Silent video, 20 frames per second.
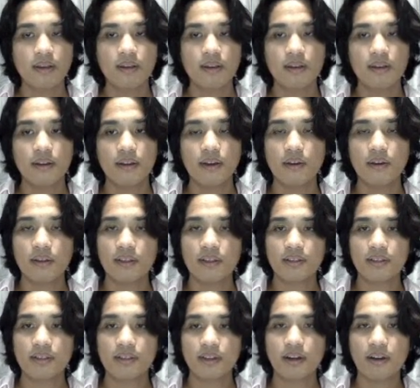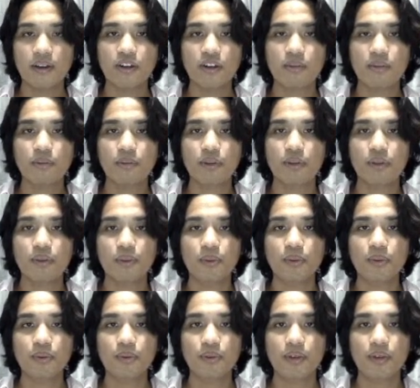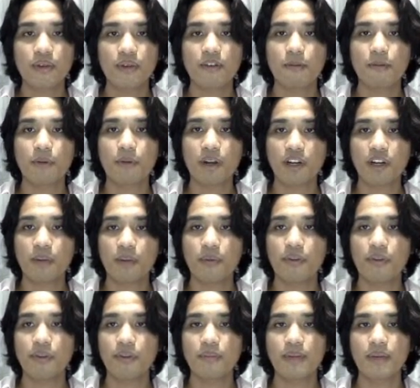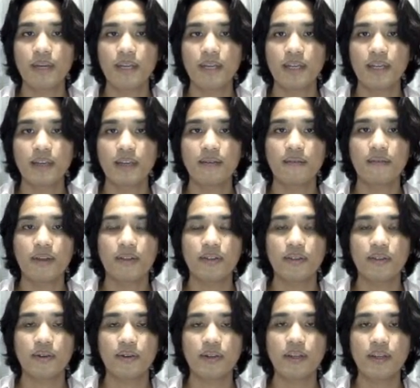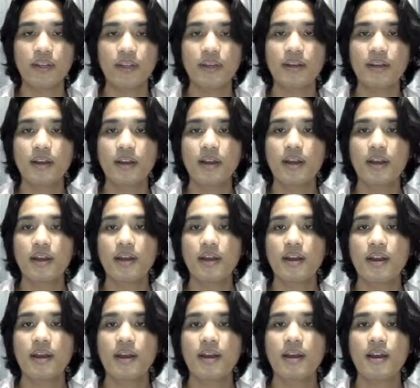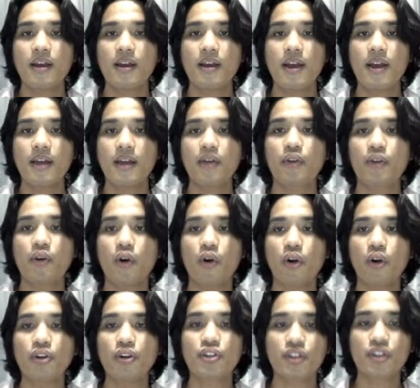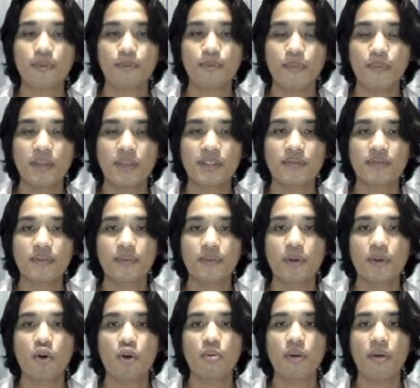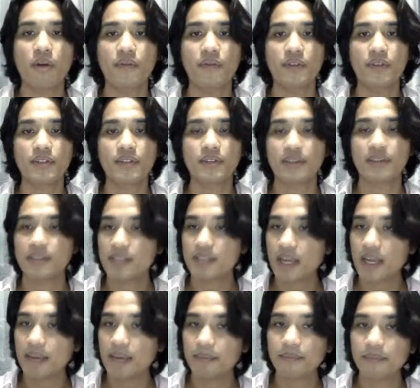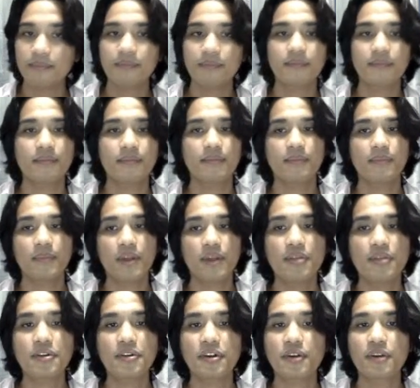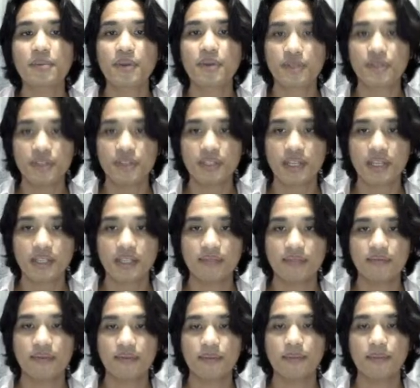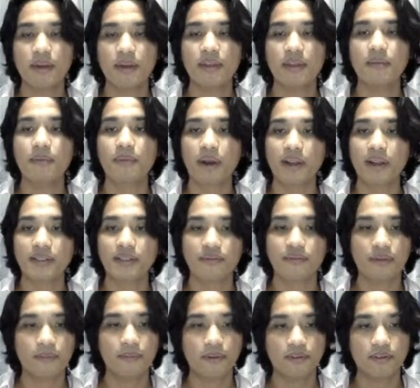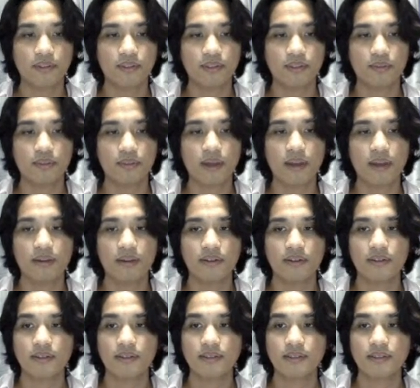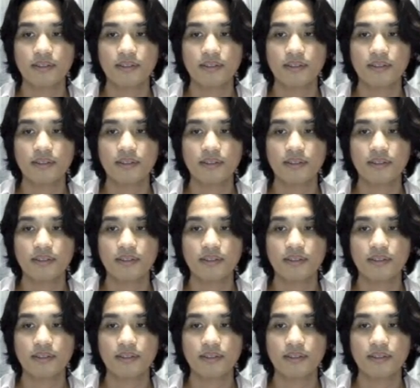Now in scenario number 2, you have the markup on the beginning inventory and on all shipments from the home office are the same, but there are purchases by the branch from outside suppliers.